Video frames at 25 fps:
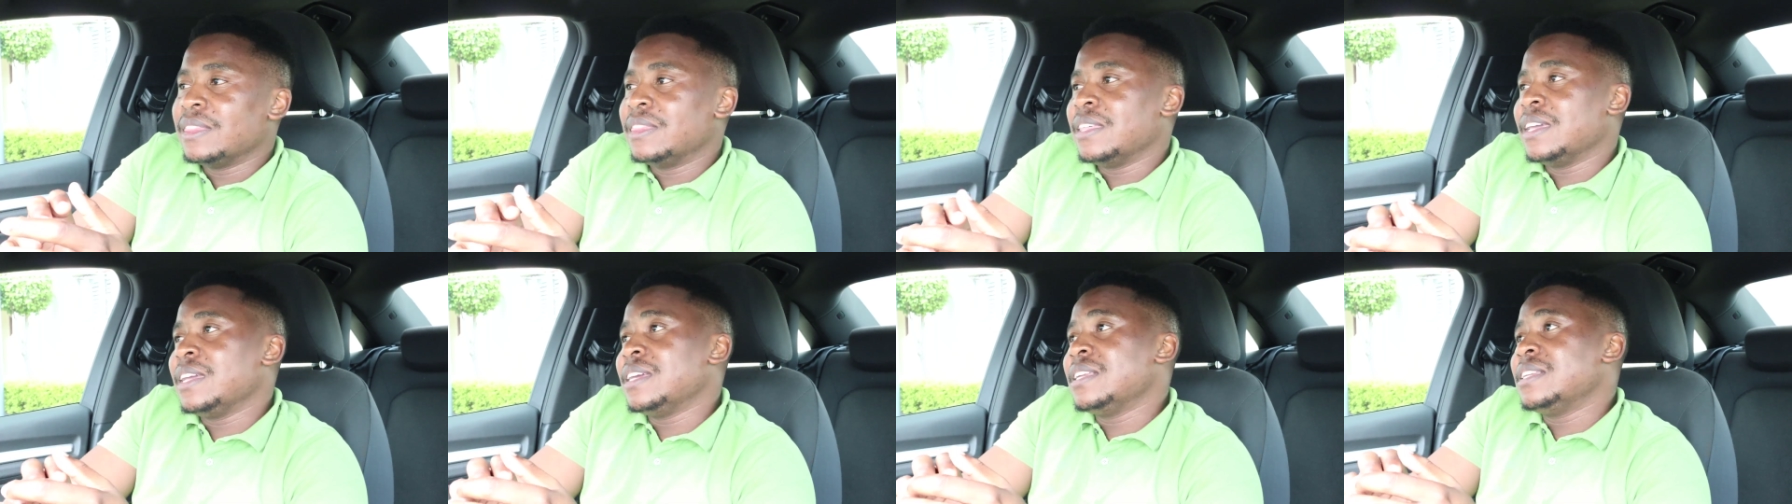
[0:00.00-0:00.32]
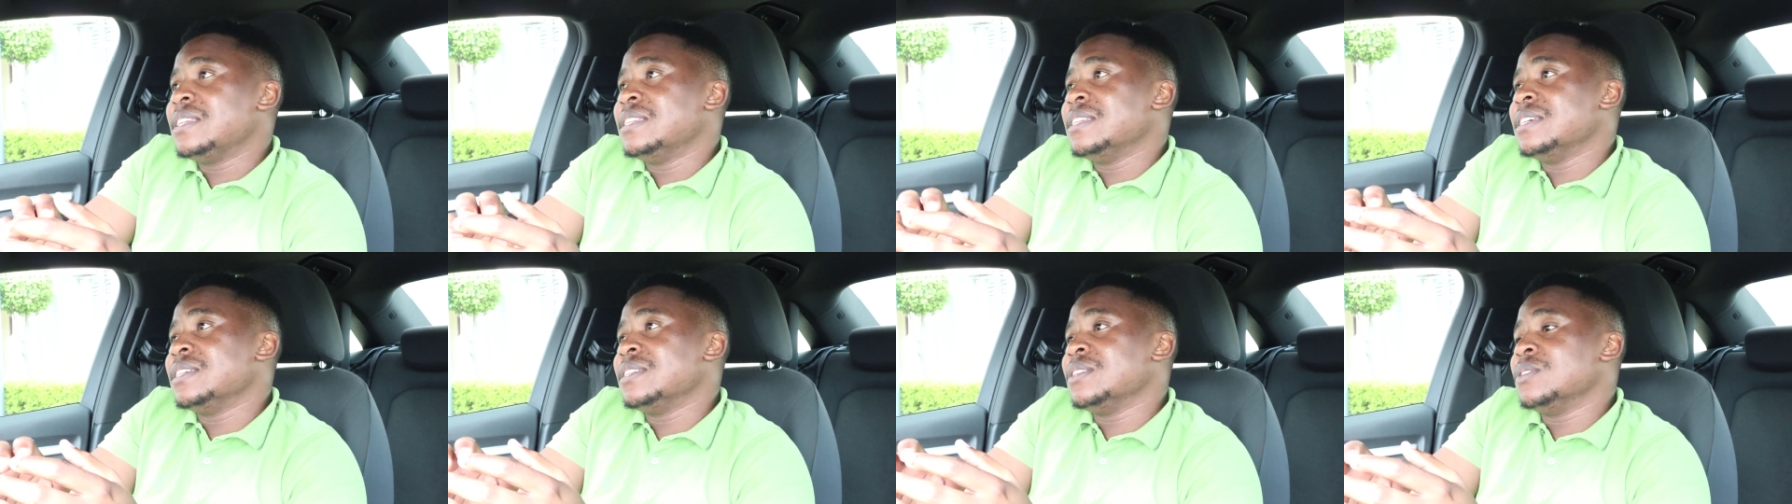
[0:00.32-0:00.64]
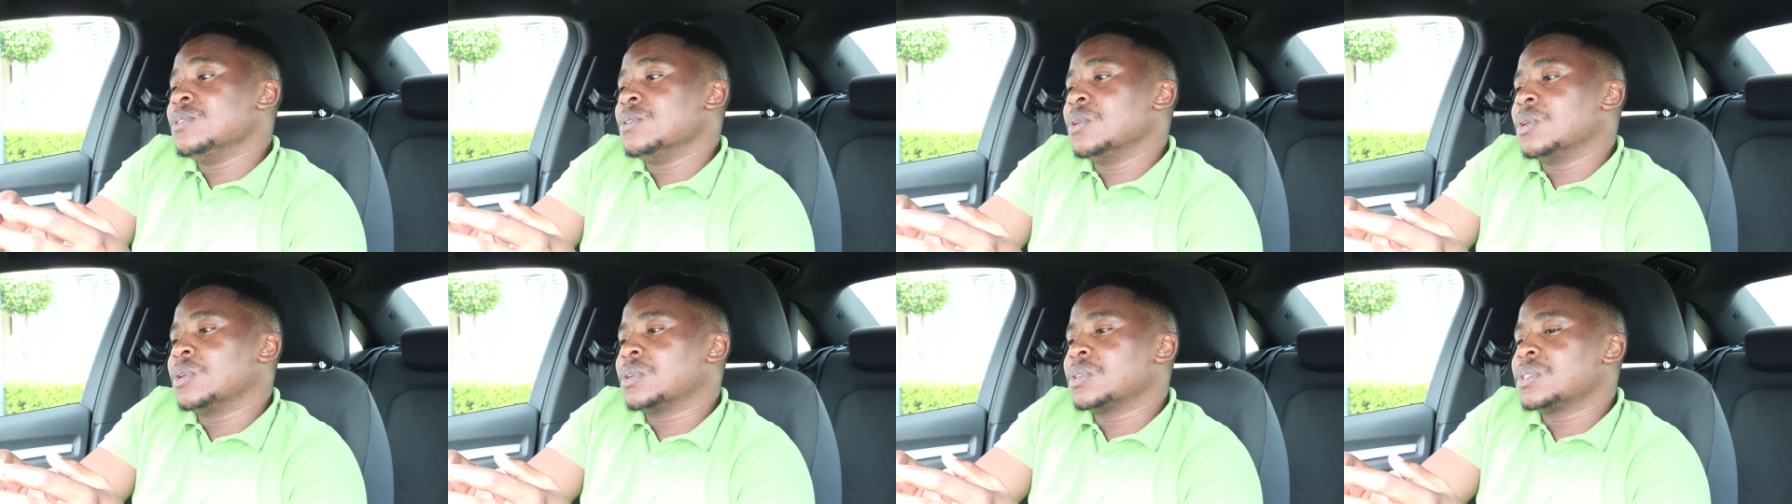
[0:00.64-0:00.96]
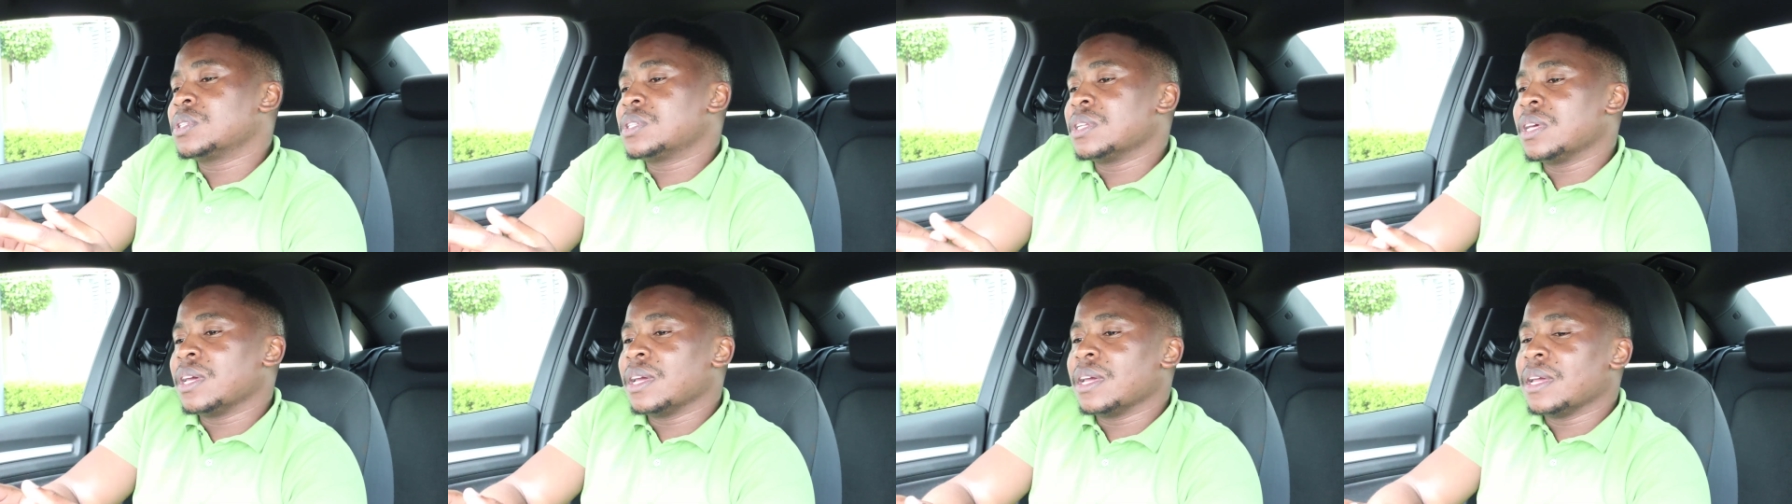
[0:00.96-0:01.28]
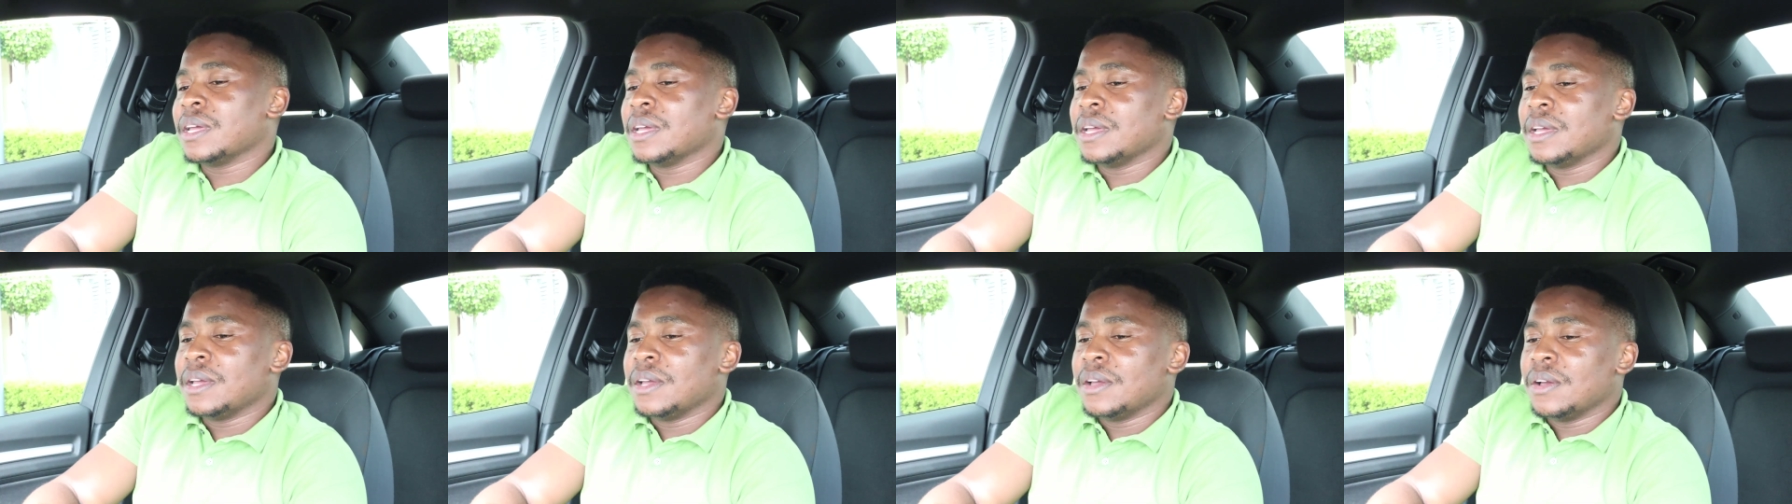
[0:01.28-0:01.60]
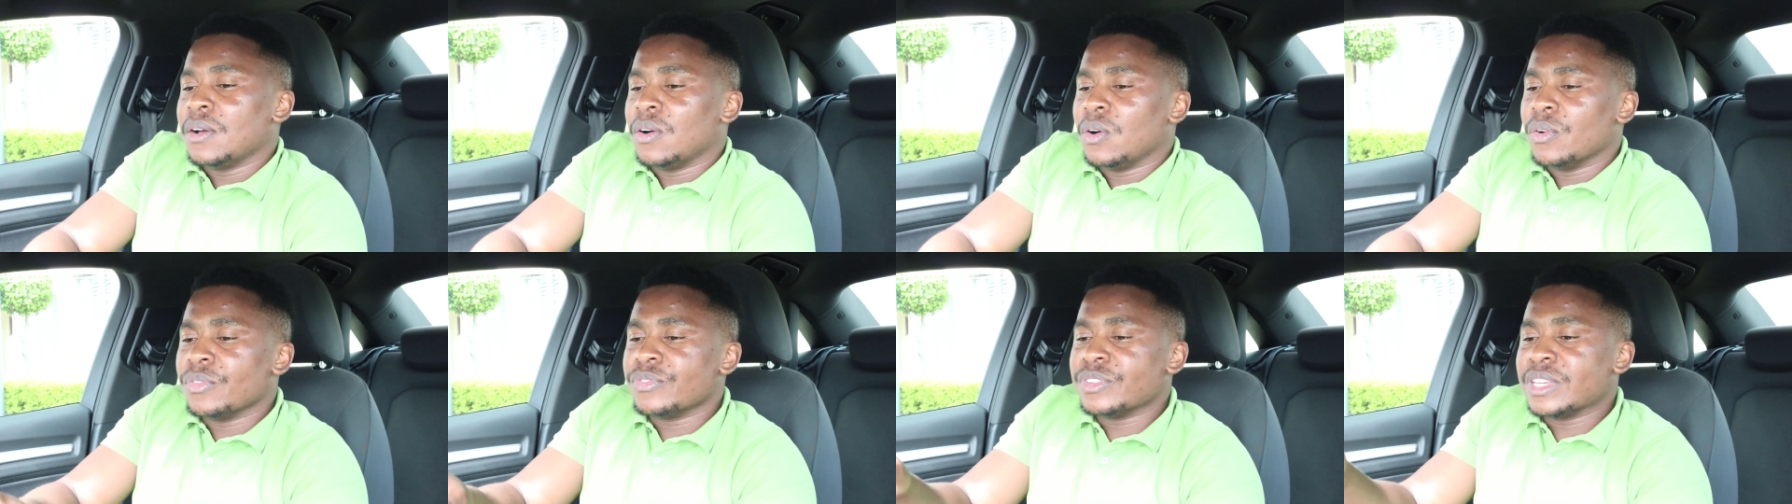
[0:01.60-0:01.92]
They did not... Uh,
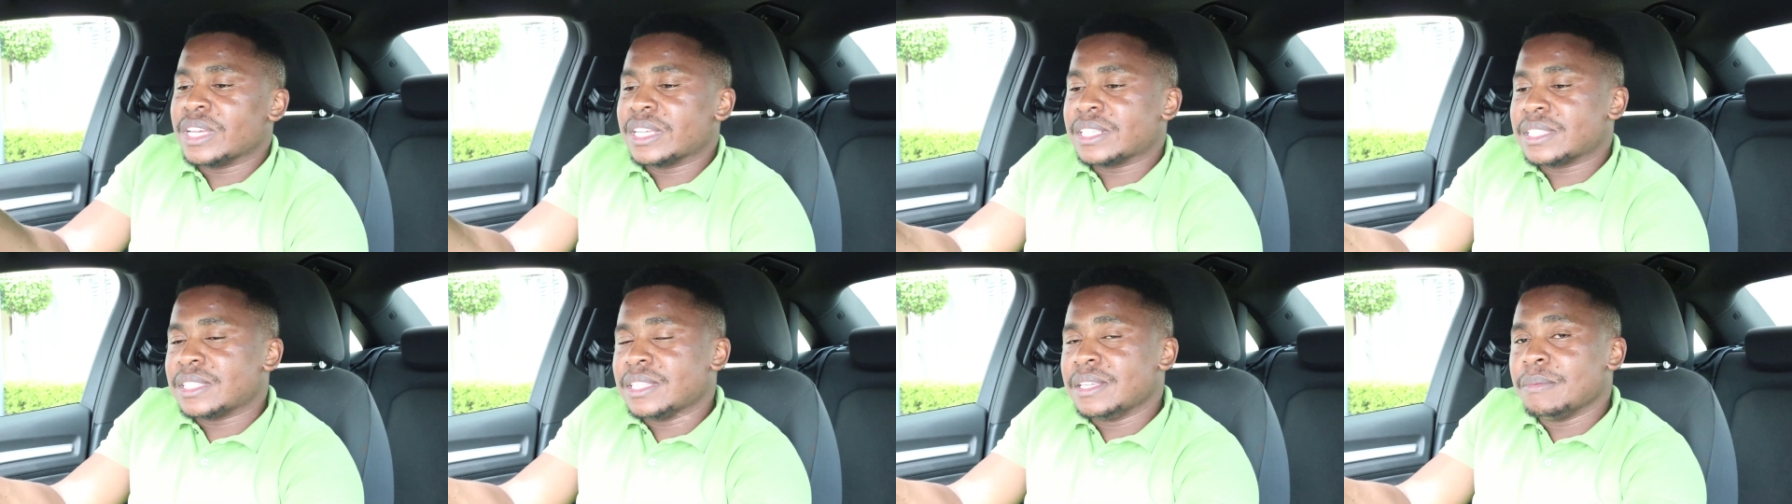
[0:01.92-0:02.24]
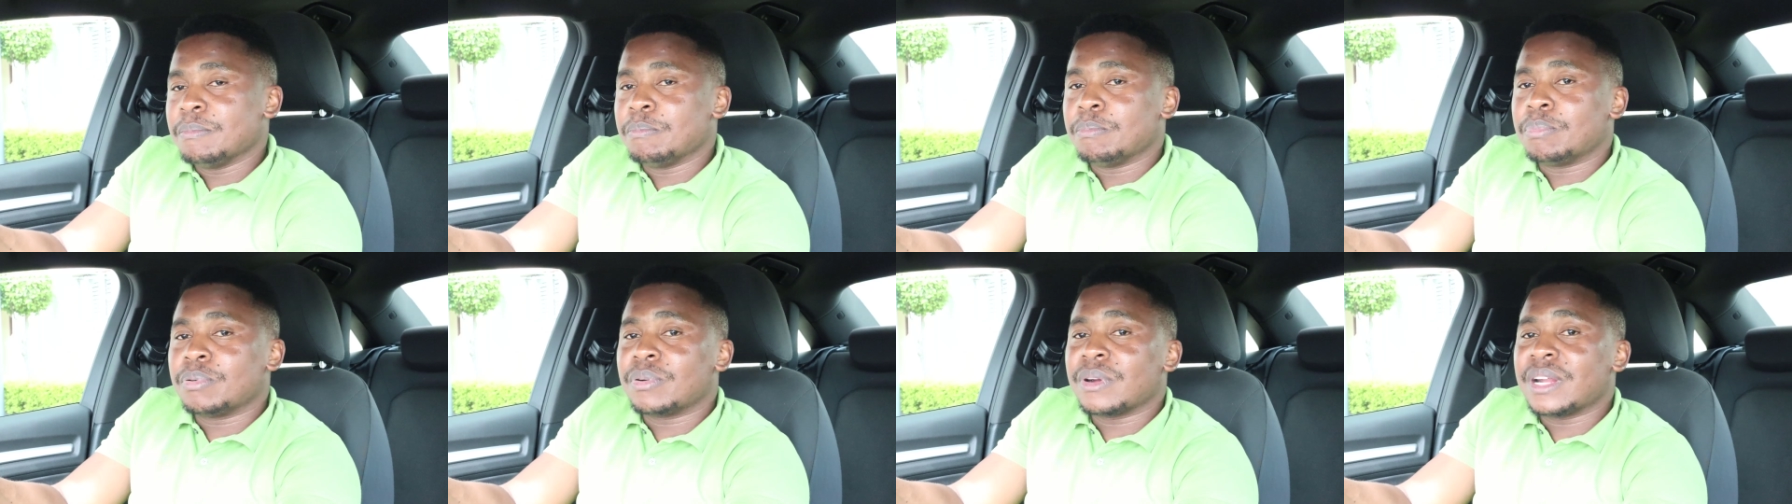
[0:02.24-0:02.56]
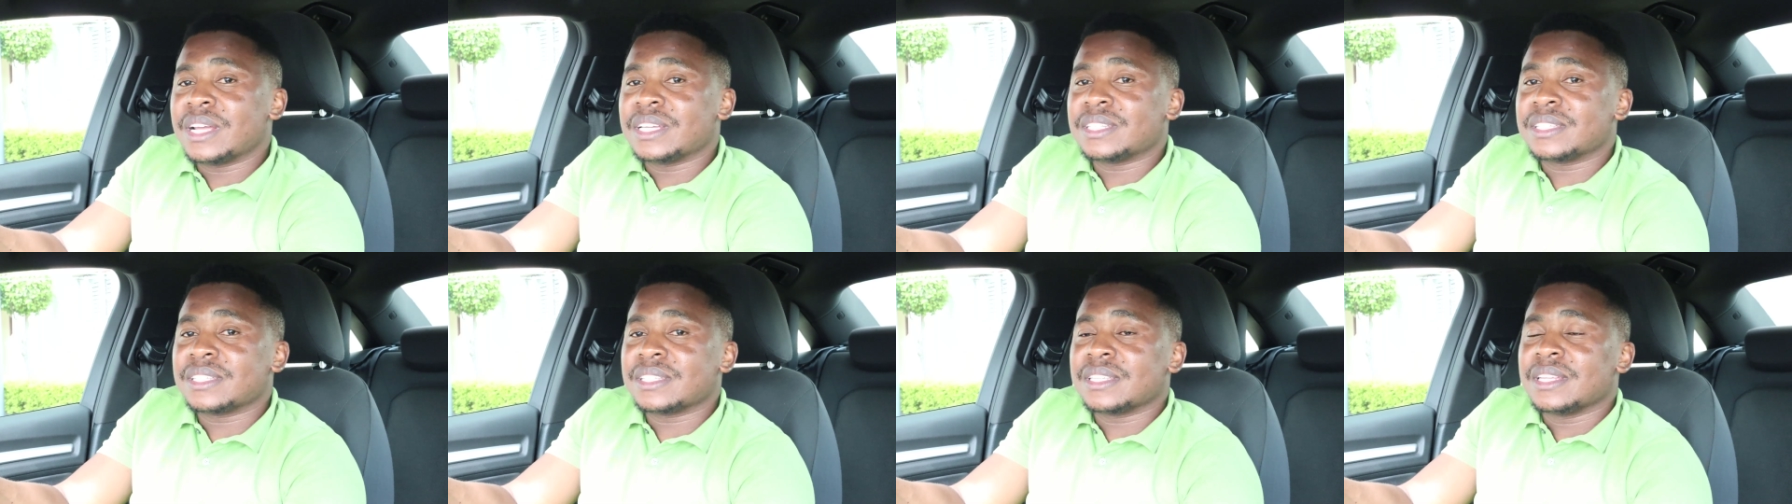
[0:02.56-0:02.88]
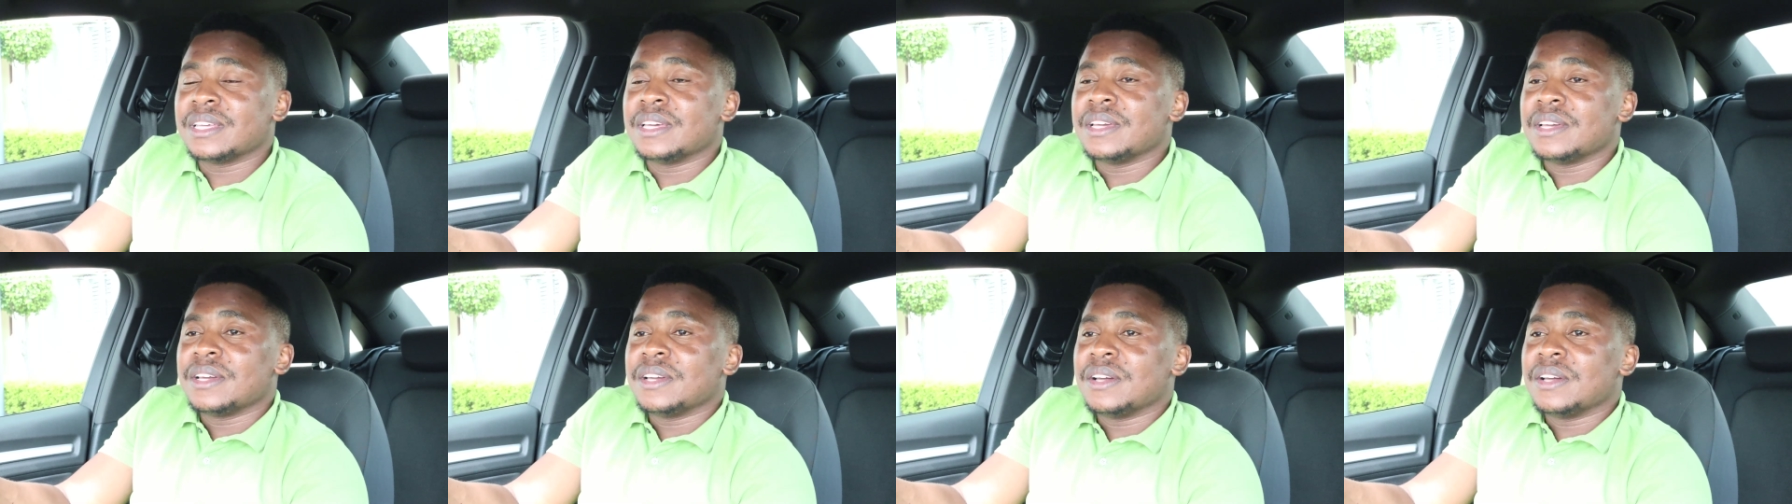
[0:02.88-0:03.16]
obviously press